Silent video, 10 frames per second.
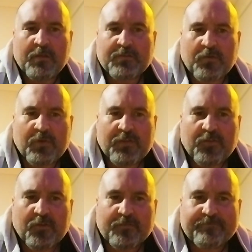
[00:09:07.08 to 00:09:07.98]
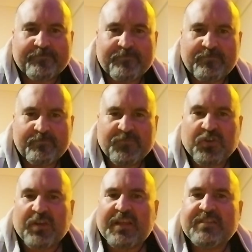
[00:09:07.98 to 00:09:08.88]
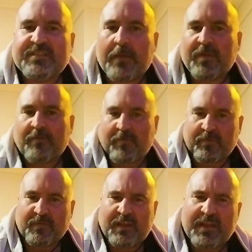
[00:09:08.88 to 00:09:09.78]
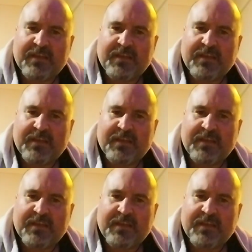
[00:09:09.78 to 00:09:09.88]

So what do? You've got to examine everything.